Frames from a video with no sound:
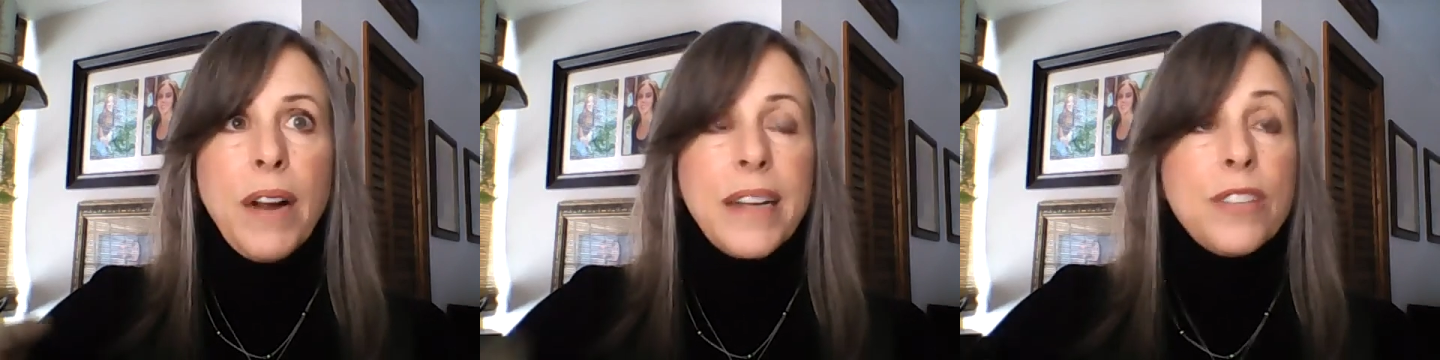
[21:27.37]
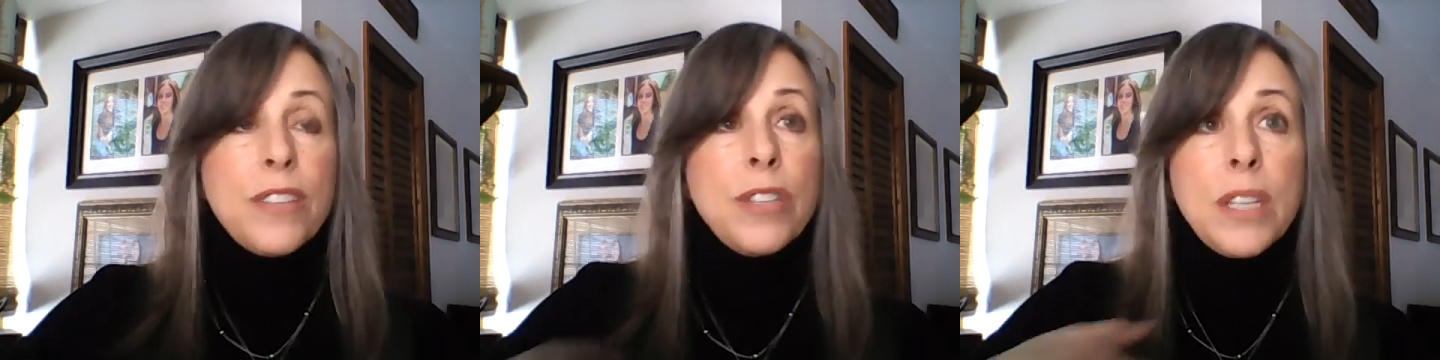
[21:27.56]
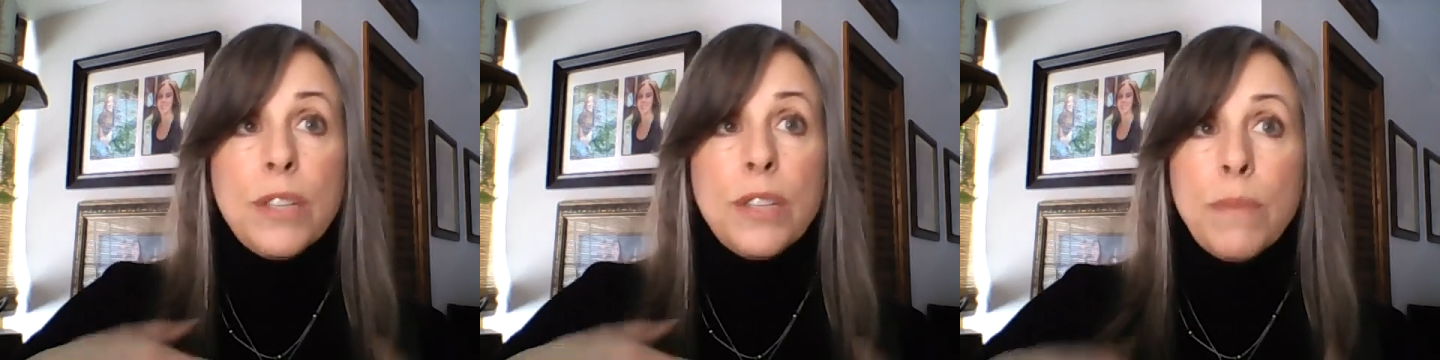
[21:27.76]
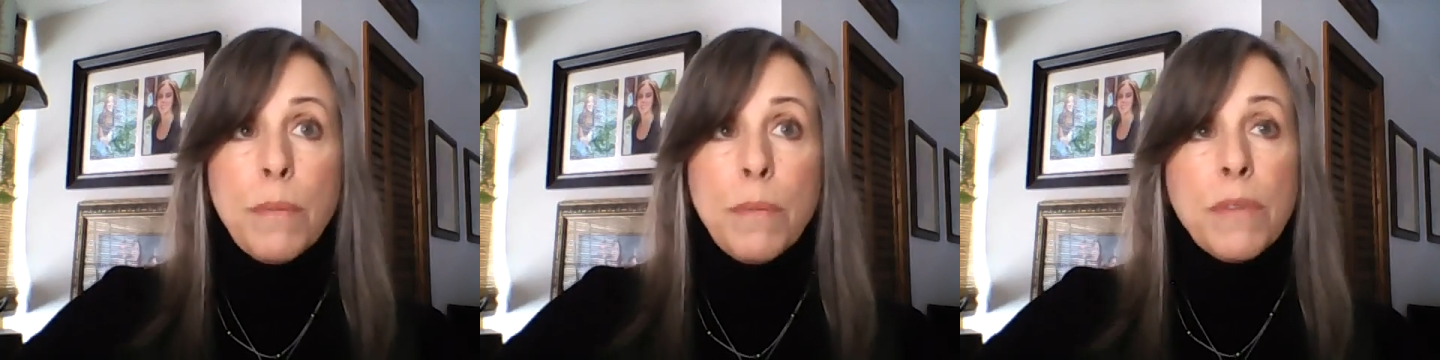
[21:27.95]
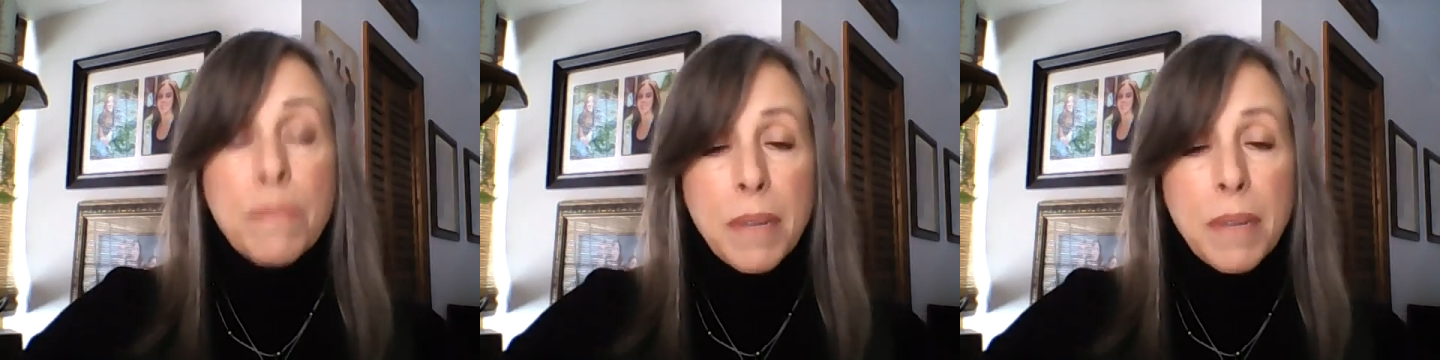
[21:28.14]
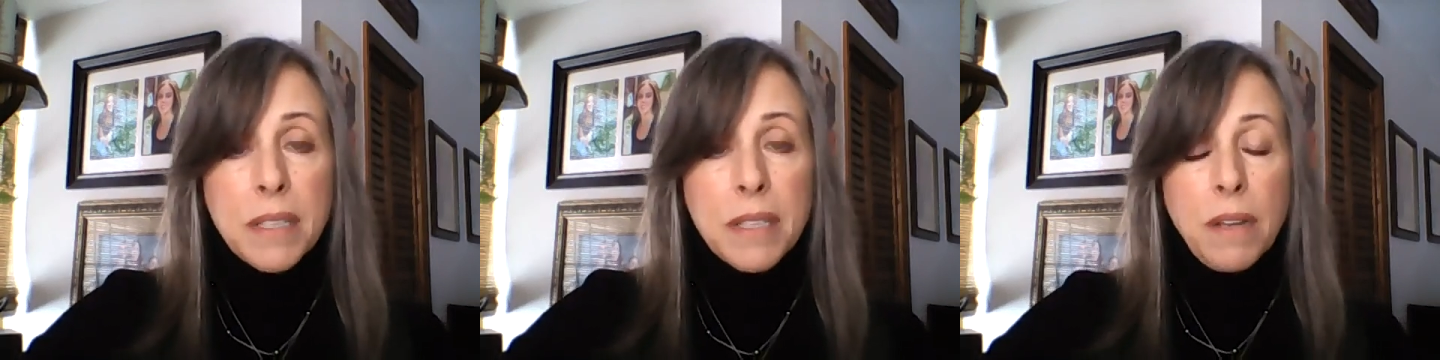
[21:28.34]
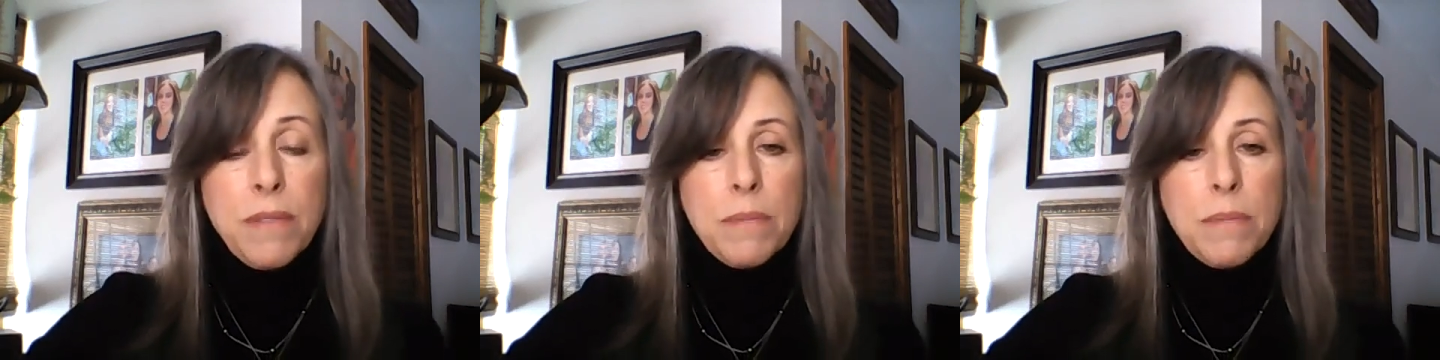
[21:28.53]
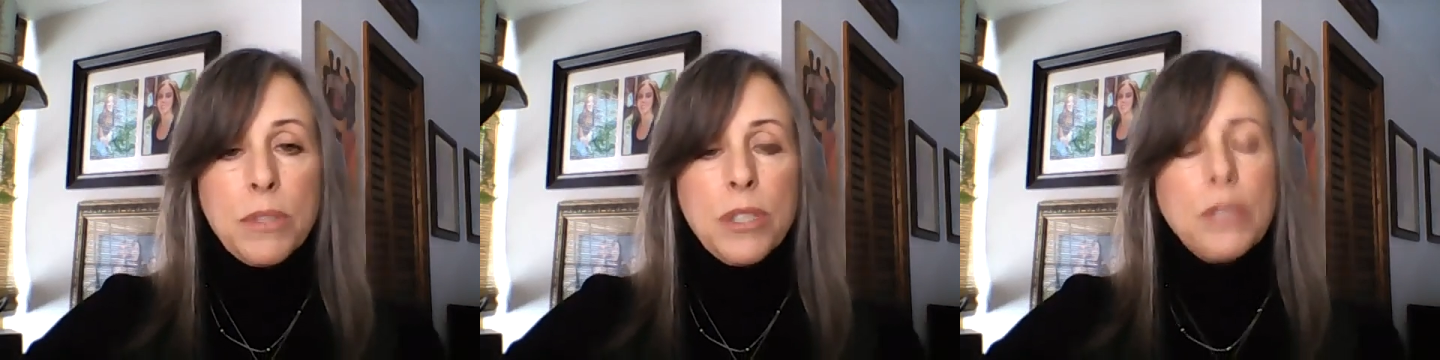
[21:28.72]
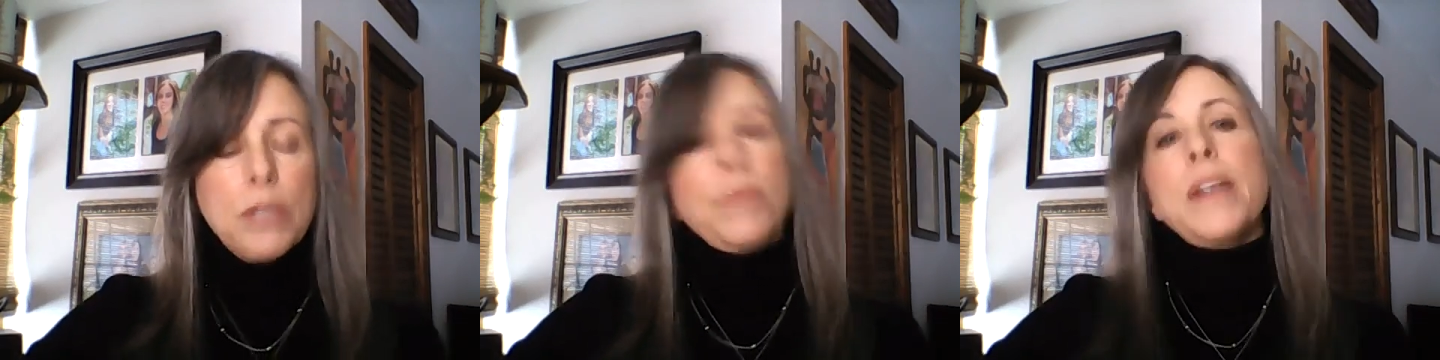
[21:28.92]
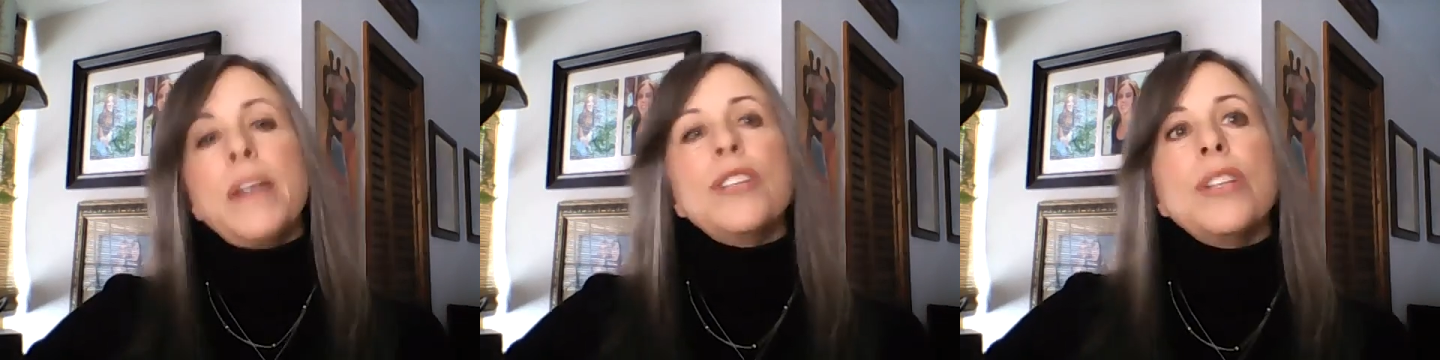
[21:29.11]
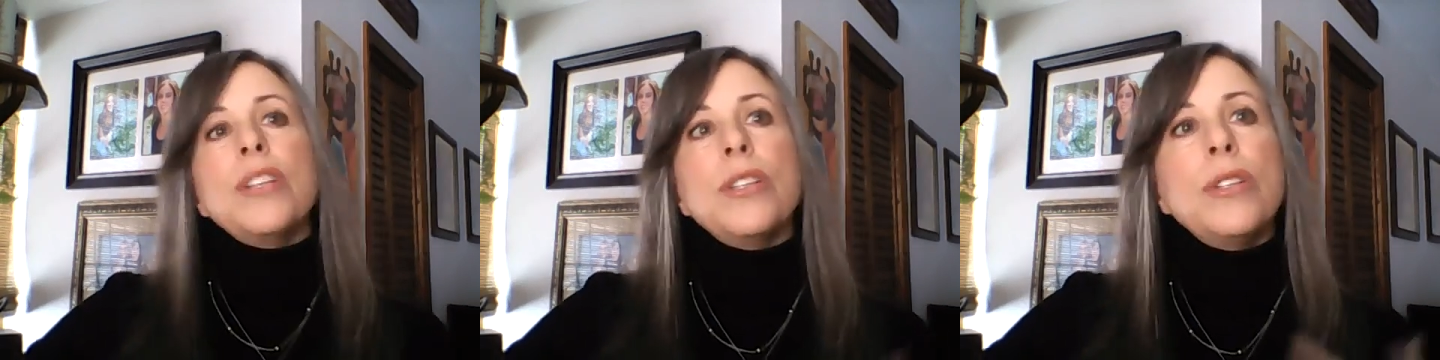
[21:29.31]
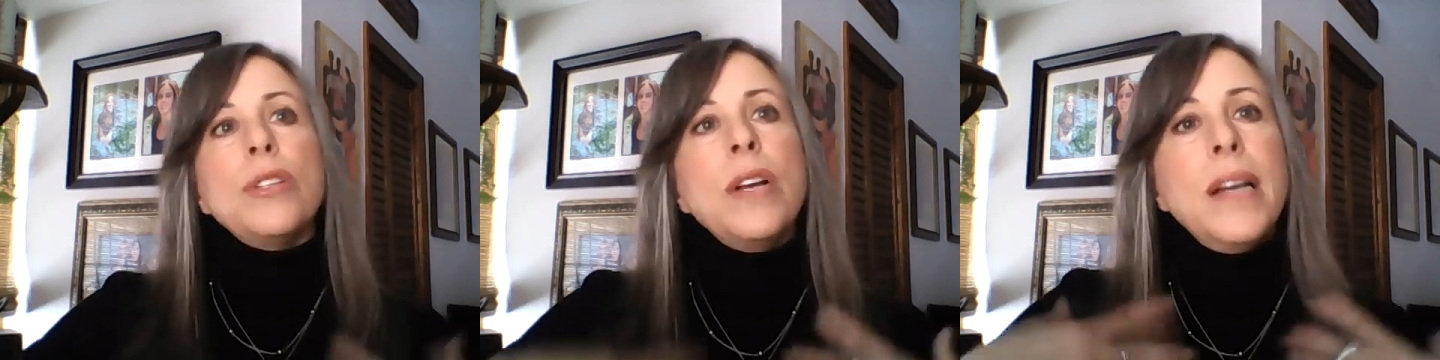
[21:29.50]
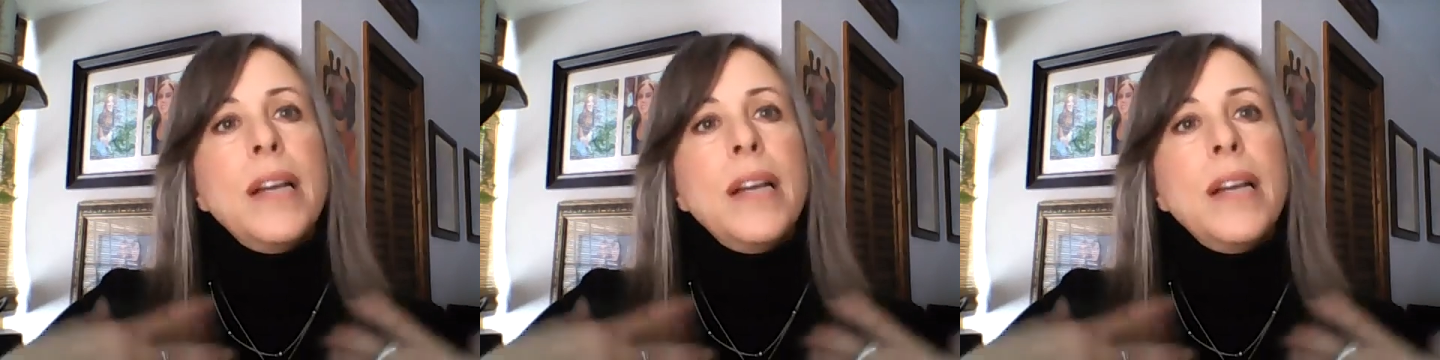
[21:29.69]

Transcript: I just need to remove myself from the situation